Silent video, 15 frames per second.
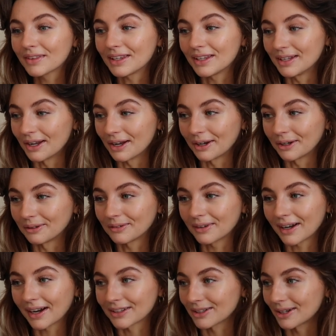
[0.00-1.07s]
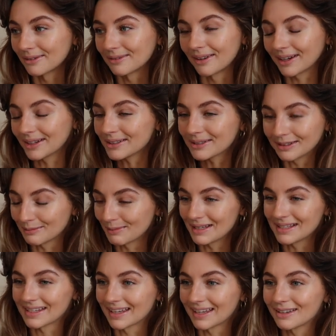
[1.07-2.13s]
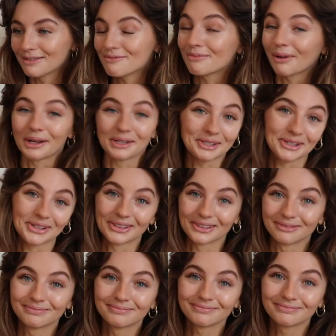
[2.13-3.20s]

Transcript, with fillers: you know, I don't like to admit it, but I do.